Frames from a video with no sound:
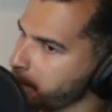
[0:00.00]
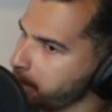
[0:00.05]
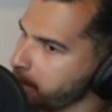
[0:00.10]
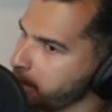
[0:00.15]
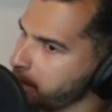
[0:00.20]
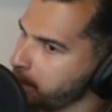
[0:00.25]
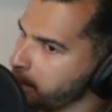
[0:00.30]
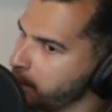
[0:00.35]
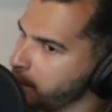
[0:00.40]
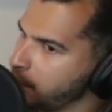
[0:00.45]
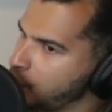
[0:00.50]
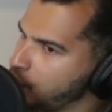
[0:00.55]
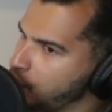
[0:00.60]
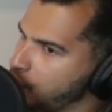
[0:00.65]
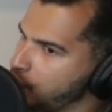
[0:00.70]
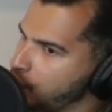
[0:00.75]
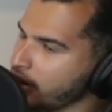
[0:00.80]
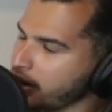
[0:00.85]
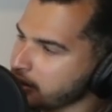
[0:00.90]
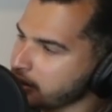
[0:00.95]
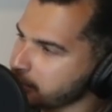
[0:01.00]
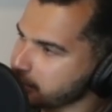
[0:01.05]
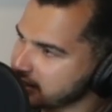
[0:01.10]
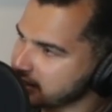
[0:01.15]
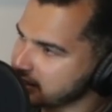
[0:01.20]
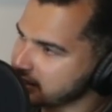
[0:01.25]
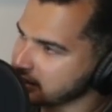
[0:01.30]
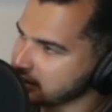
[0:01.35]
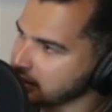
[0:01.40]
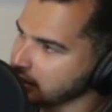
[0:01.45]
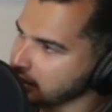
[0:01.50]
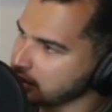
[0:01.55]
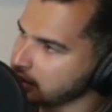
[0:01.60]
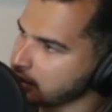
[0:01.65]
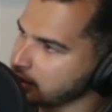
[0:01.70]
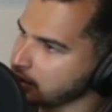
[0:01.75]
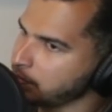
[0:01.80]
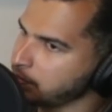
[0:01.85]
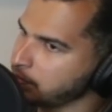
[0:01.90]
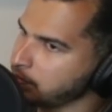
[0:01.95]
right? But it's still
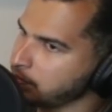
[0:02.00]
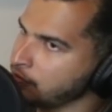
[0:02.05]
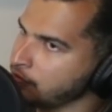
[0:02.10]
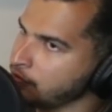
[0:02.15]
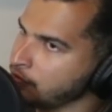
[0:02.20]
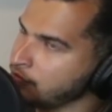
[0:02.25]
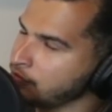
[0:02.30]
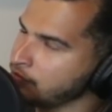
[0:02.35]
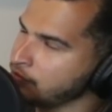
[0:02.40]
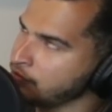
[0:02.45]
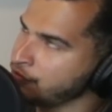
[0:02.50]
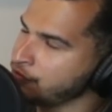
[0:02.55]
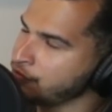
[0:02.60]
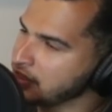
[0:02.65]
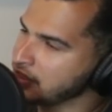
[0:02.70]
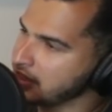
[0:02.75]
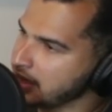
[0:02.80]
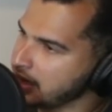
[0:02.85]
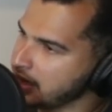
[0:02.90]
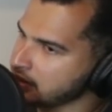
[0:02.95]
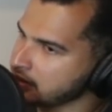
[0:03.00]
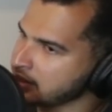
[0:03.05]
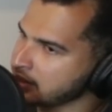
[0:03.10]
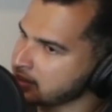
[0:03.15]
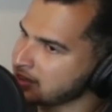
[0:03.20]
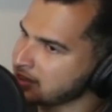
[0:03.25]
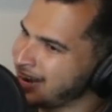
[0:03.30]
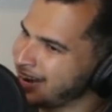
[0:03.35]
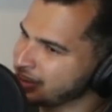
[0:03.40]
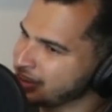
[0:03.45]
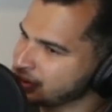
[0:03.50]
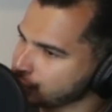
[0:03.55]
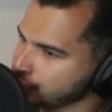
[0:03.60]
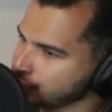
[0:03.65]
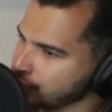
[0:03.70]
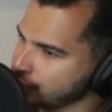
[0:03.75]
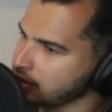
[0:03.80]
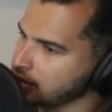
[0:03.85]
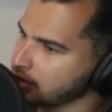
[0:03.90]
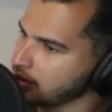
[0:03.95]
a V8 that's high
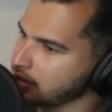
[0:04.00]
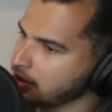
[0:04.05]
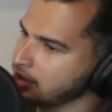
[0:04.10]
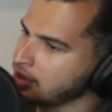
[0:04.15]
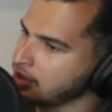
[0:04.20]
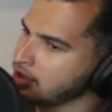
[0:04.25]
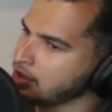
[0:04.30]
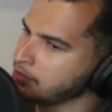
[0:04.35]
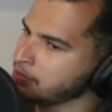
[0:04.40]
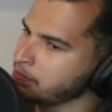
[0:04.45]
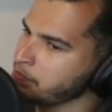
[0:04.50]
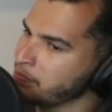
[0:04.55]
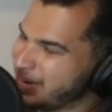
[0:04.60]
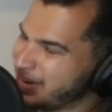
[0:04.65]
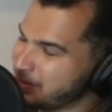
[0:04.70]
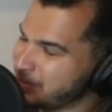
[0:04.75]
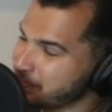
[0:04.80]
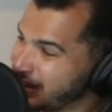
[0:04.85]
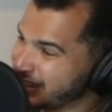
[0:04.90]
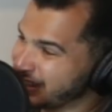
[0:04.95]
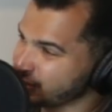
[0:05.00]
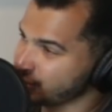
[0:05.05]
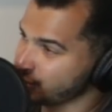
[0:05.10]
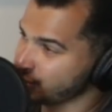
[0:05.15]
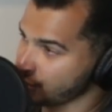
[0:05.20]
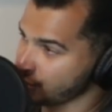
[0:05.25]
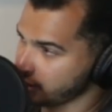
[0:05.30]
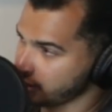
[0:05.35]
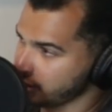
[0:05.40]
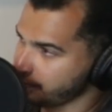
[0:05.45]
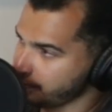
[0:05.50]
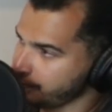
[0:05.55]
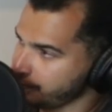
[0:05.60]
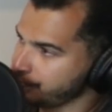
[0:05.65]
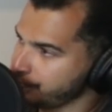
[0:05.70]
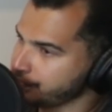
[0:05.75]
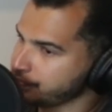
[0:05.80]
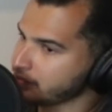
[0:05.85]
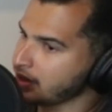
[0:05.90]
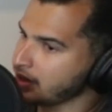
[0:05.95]
strung, made by Toyota,
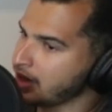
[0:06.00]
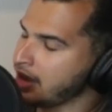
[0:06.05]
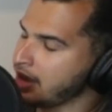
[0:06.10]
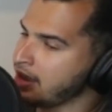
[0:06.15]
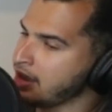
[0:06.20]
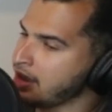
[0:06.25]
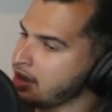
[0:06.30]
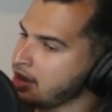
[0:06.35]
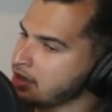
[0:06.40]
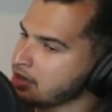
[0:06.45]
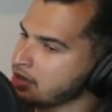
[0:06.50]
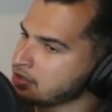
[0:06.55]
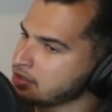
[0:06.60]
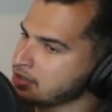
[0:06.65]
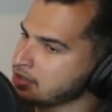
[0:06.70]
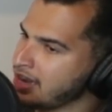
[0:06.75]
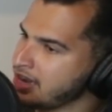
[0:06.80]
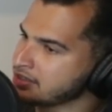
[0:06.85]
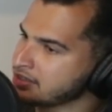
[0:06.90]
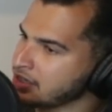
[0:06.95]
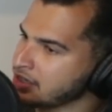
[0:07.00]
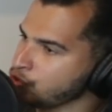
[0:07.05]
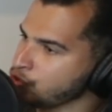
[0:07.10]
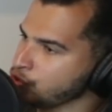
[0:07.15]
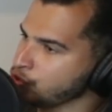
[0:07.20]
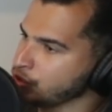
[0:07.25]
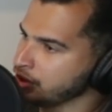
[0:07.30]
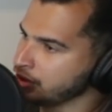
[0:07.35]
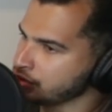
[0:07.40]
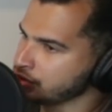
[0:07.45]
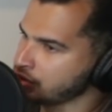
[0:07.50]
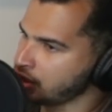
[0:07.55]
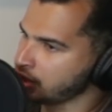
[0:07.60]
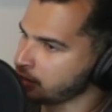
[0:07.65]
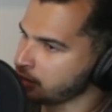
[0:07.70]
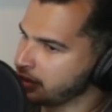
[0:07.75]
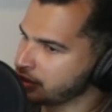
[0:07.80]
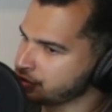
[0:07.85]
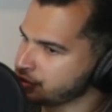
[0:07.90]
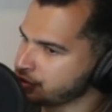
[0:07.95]
and has a really good
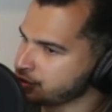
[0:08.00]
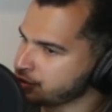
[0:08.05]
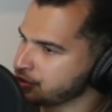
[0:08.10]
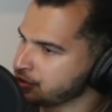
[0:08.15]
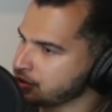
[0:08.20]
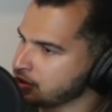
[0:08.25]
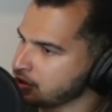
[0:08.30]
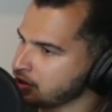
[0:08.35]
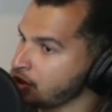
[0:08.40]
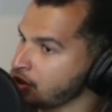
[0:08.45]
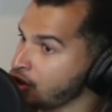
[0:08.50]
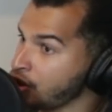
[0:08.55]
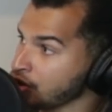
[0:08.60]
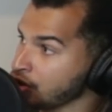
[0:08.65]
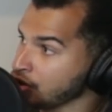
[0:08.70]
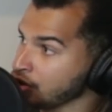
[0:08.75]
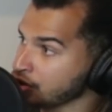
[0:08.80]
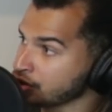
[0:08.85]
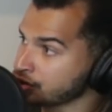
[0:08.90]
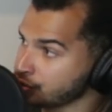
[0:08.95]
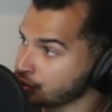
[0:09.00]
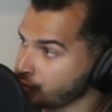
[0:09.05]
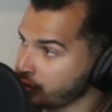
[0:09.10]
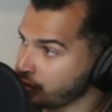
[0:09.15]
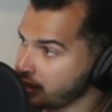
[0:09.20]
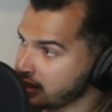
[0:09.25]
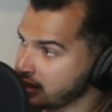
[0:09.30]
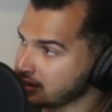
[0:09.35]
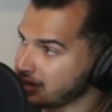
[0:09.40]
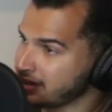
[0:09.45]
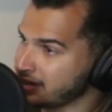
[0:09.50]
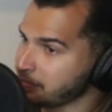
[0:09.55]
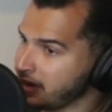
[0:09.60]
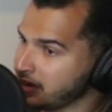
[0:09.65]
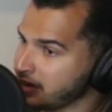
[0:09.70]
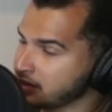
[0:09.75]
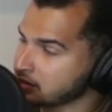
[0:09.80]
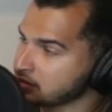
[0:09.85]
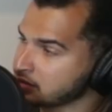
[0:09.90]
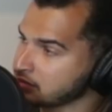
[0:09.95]
automatic transmission. The car looks great, and it
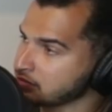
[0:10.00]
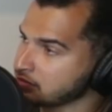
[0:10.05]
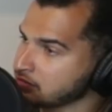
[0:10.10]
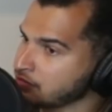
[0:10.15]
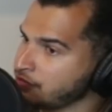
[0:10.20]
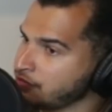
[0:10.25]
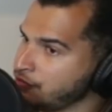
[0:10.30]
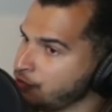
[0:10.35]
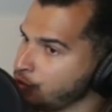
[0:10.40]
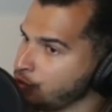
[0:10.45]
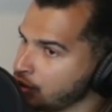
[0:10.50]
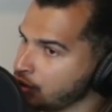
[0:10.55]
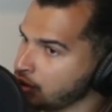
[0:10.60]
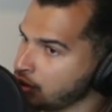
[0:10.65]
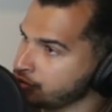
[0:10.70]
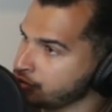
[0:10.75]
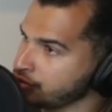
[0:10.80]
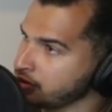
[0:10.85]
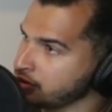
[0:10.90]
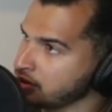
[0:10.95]
makes 400